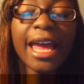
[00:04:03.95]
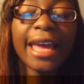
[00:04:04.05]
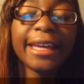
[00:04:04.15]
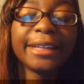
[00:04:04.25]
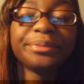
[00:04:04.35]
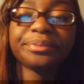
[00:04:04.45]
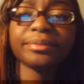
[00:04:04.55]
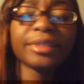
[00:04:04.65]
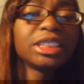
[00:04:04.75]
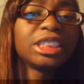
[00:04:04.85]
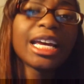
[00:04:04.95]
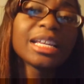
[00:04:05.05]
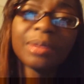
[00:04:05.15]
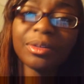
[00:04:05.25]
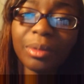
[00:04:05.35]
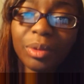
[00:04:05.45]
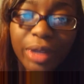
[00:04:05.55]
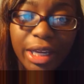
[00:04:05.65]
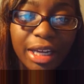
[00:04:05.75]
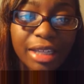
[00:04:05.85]
And she asked me if I'm
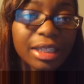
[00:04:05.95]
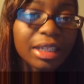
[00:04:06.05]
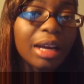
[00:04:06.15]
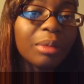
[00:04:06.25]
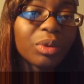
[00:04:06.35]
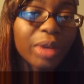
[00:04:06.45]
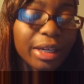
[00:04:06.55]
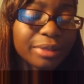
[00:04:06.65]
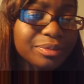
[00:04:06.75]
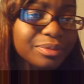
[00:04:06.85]
okay. I said, yeah, I'm okay.